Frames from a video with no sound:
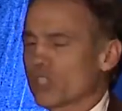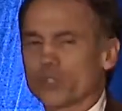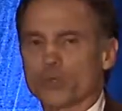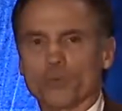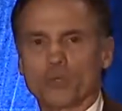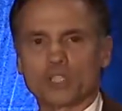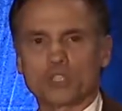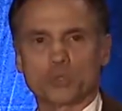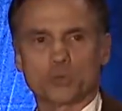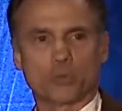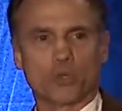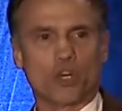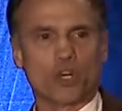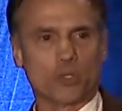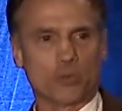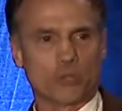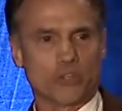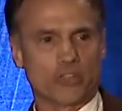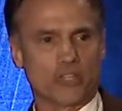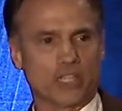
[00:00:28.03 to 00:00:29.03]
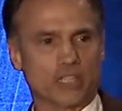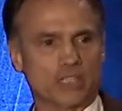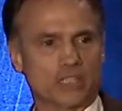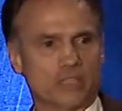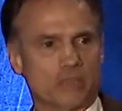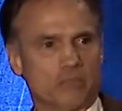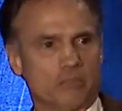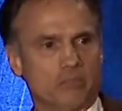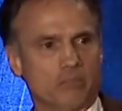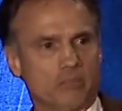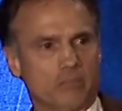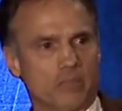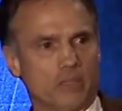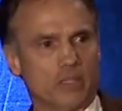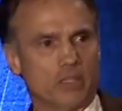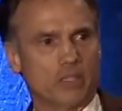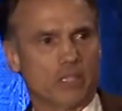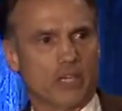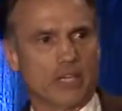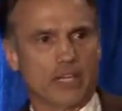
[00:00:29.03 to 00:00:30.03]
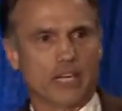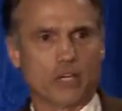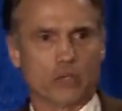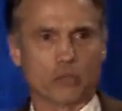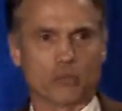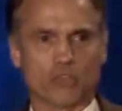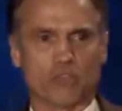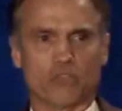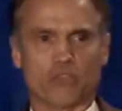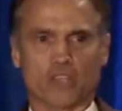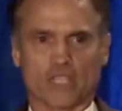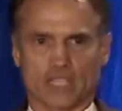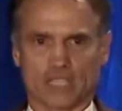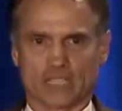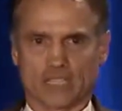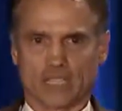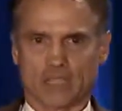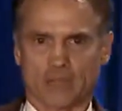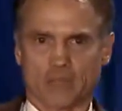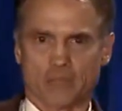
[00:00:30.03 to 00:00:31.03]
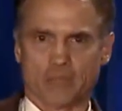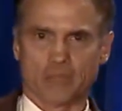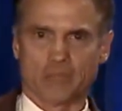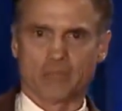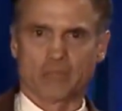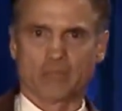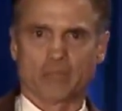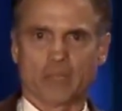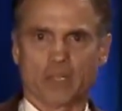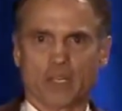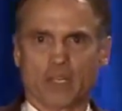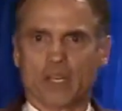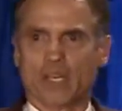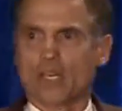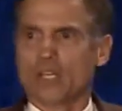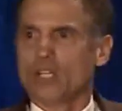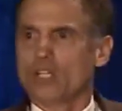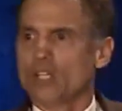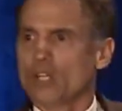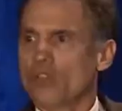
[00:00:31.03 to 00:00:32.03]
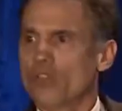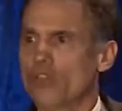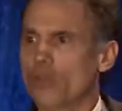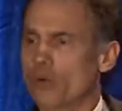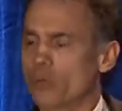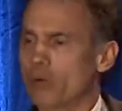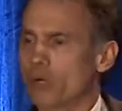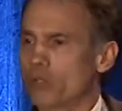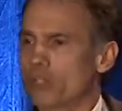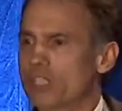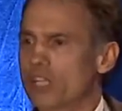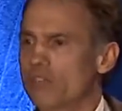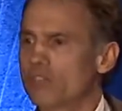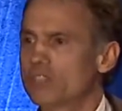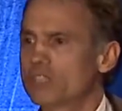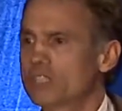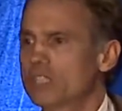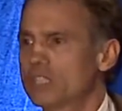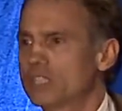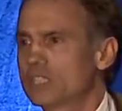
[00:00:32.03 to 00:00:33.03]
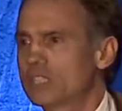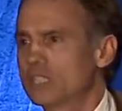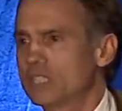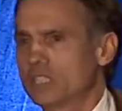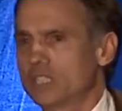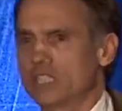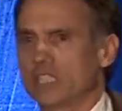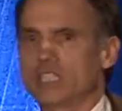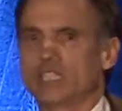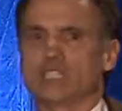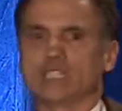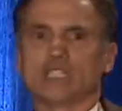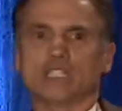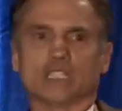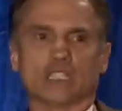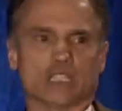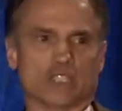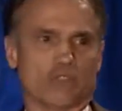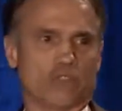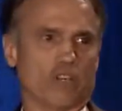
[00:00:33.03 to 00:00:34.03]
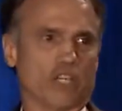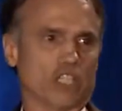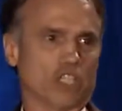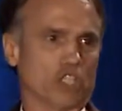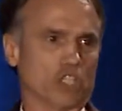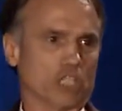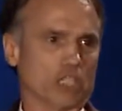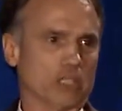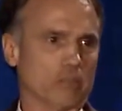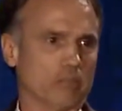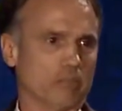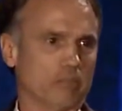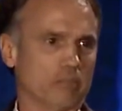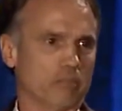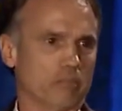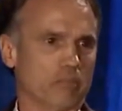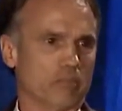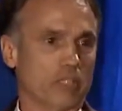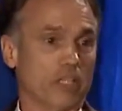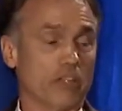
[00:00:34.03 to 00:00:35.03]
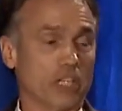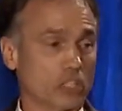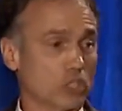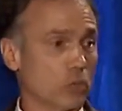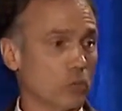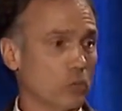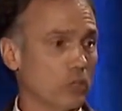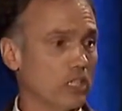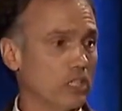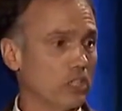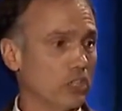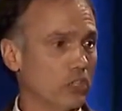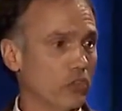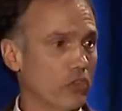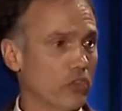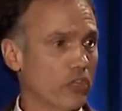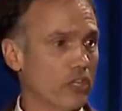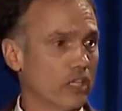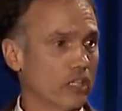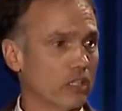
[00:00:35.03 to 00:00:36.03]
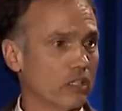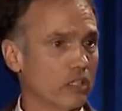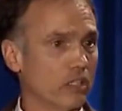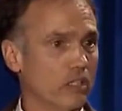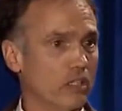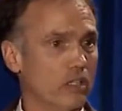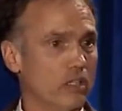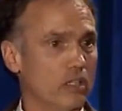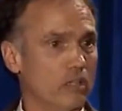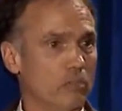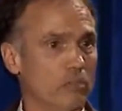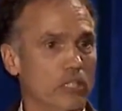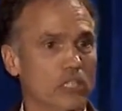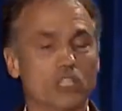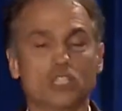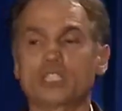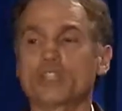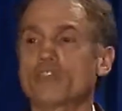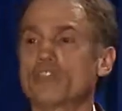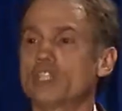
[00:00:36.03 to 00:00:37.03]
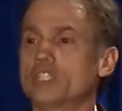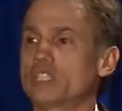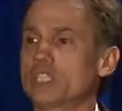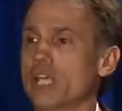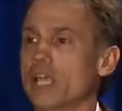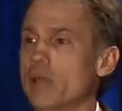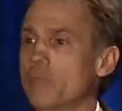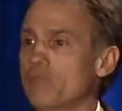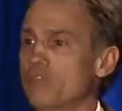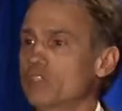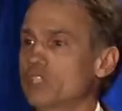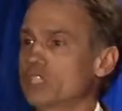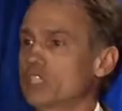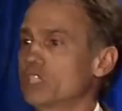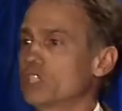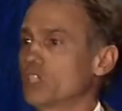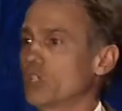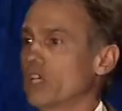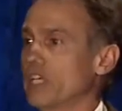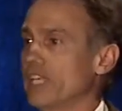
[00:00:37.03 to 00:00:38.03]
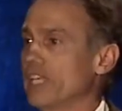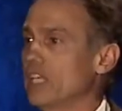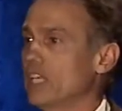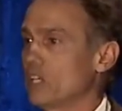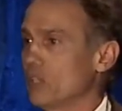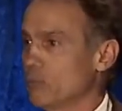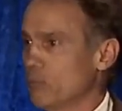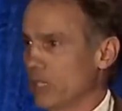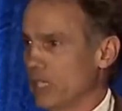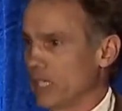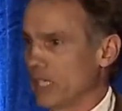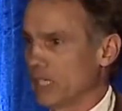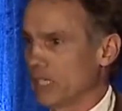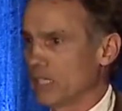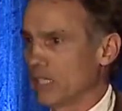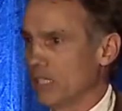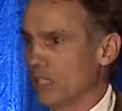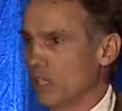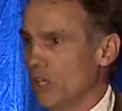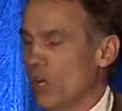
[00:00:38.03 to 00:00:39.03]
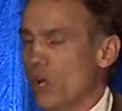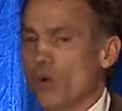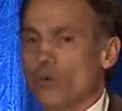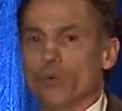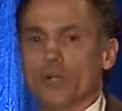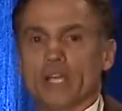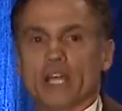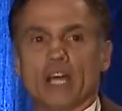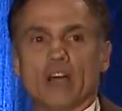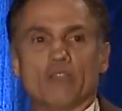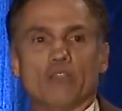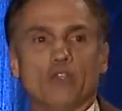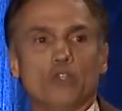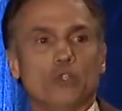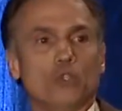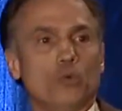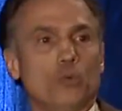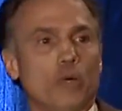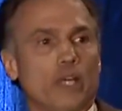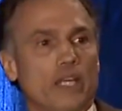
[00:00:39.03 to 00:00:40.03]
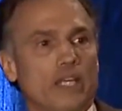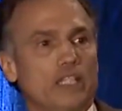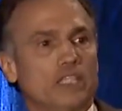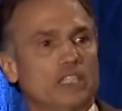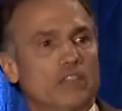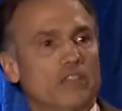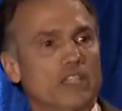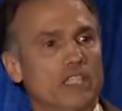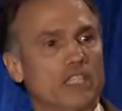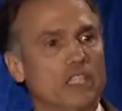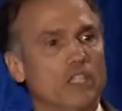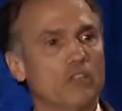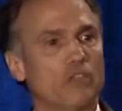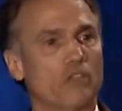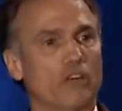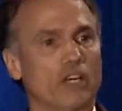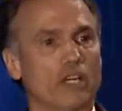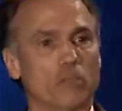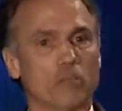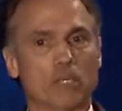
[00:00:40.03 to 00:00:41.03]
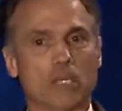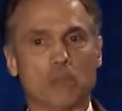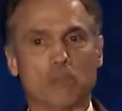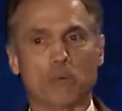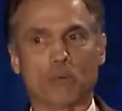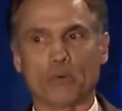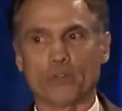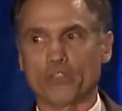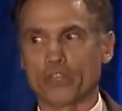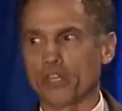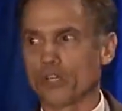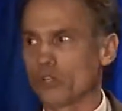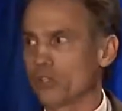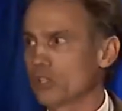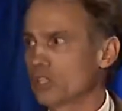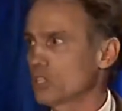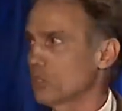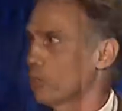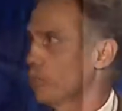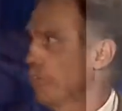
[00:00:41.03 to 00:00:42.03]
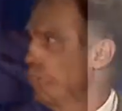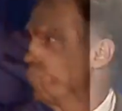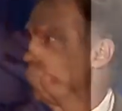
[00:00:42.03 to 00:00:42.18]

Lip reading: on what's wrong with us and how do we fix it. They're about deficits, disease, and dysfunction, and that's a really good thing. Because of this emphasis on ill-being, we have new ways of identifying people with illness. We have